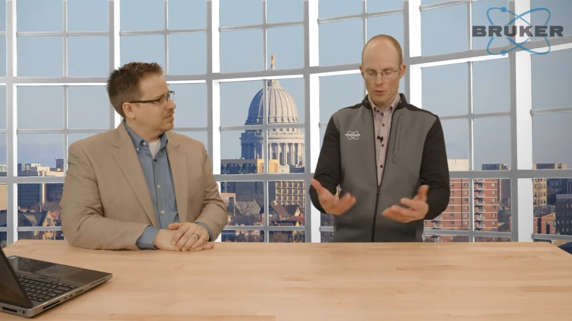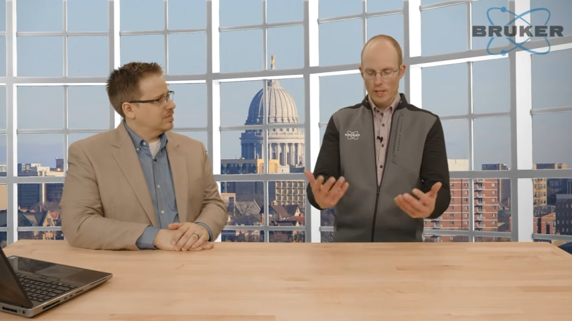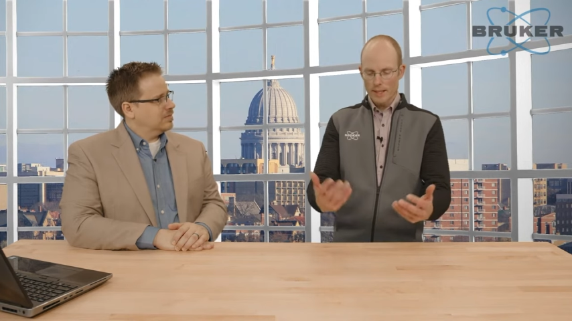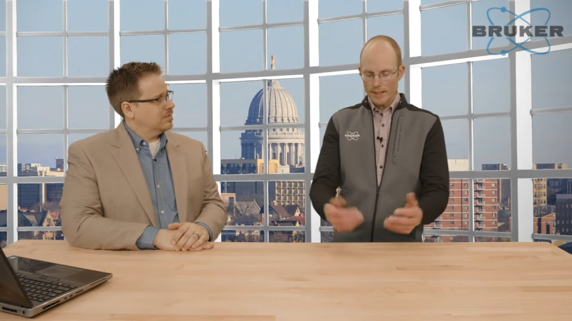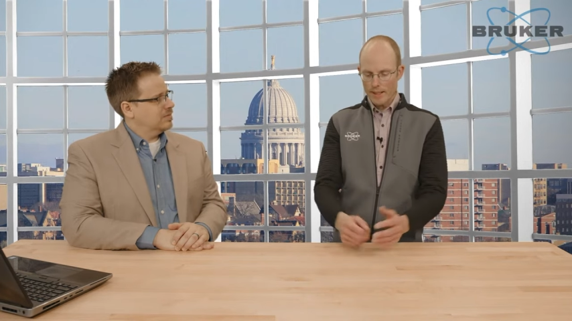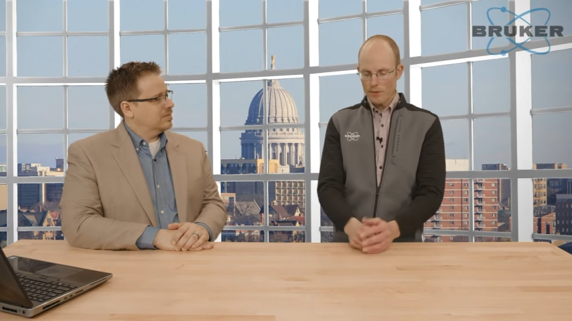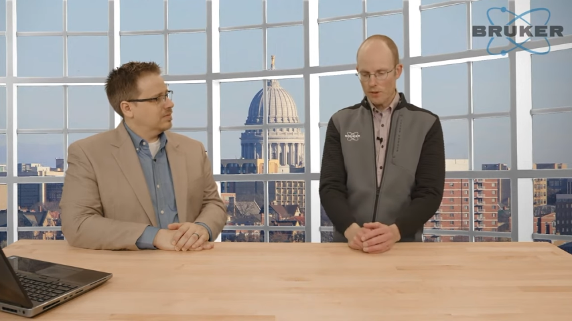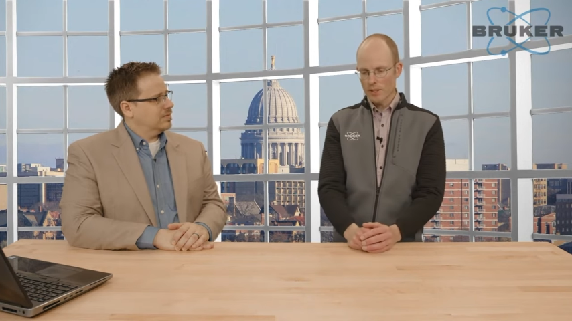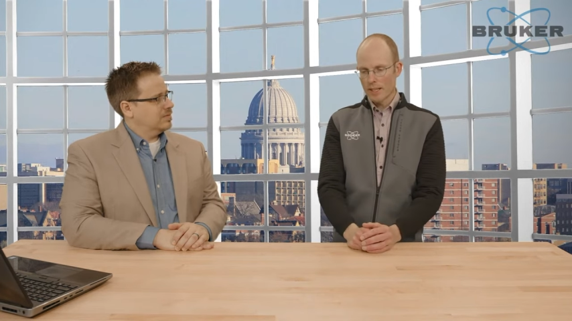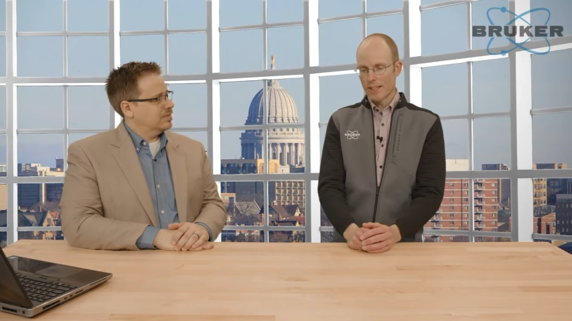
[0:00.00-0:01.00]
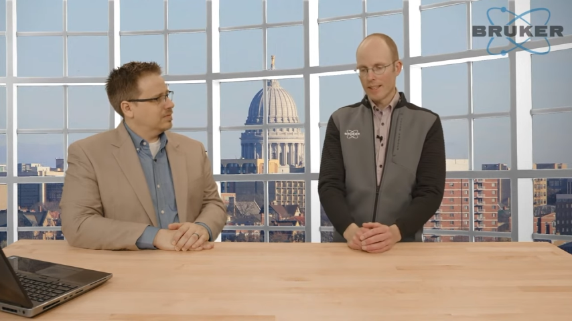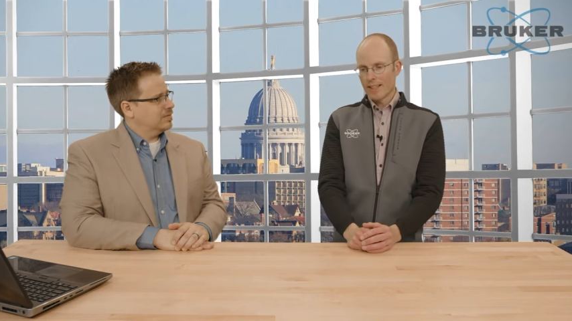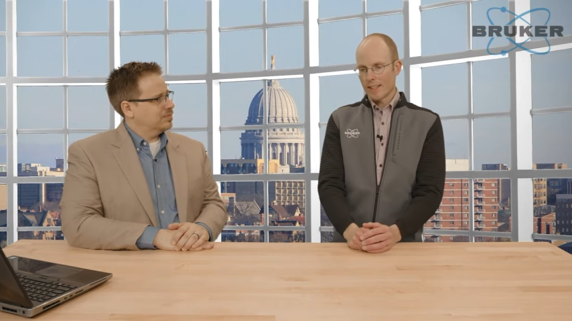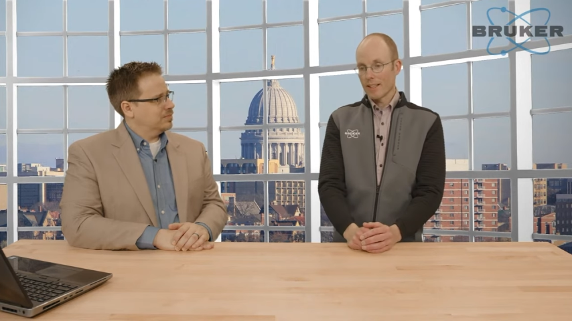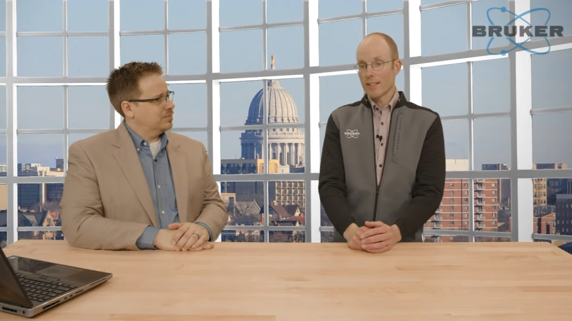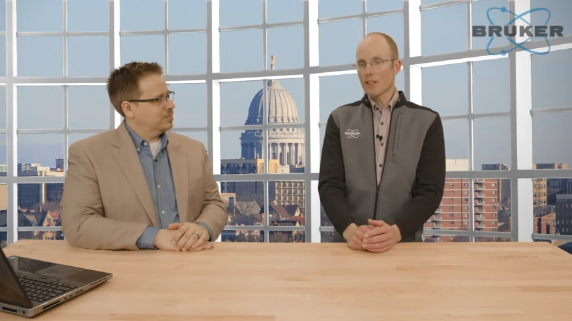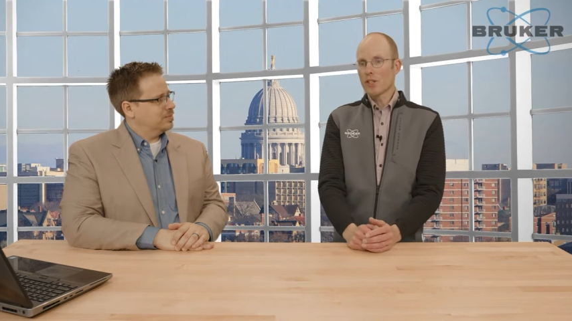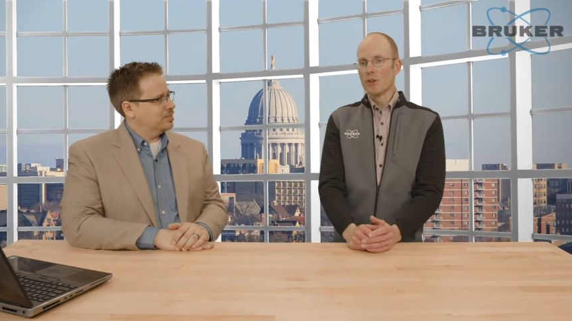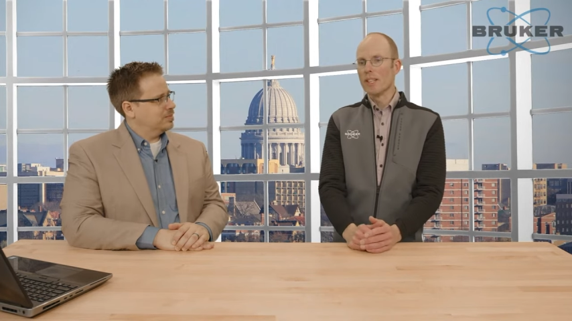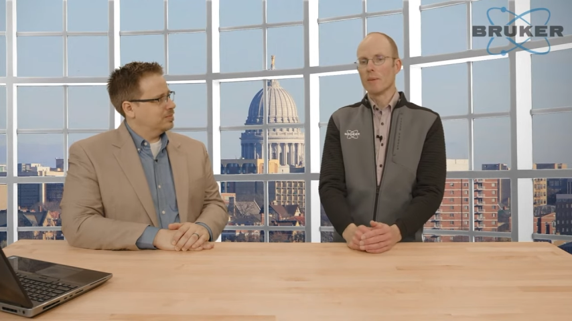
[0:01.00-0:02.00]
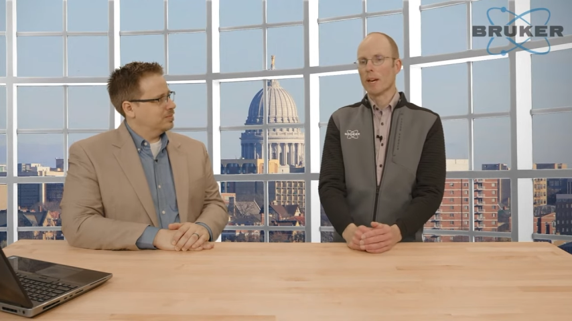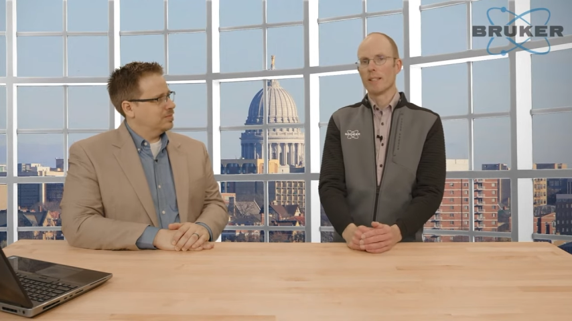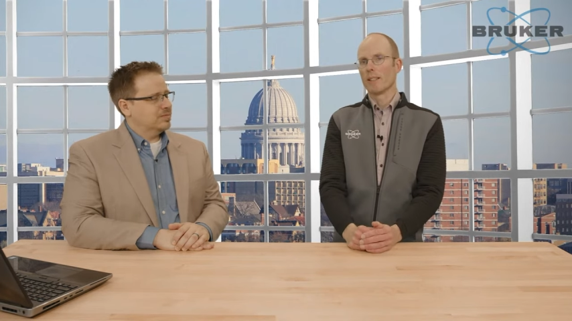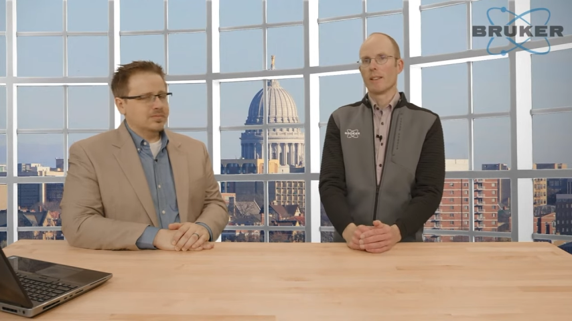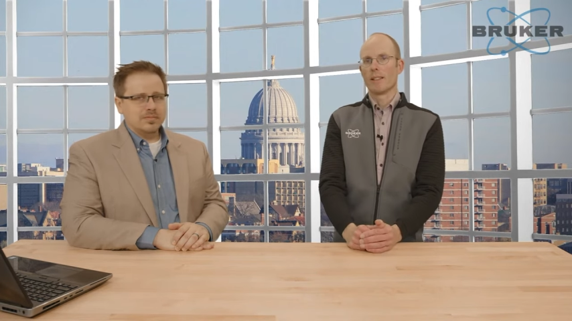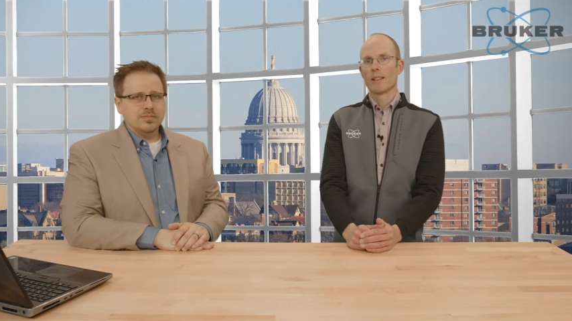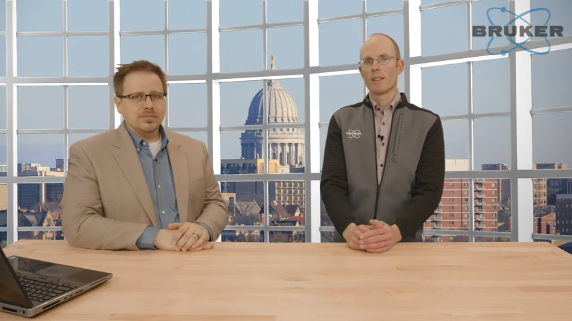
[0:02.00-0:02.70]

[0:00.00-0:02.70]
Speaker 1: really that gives, it's unique basically.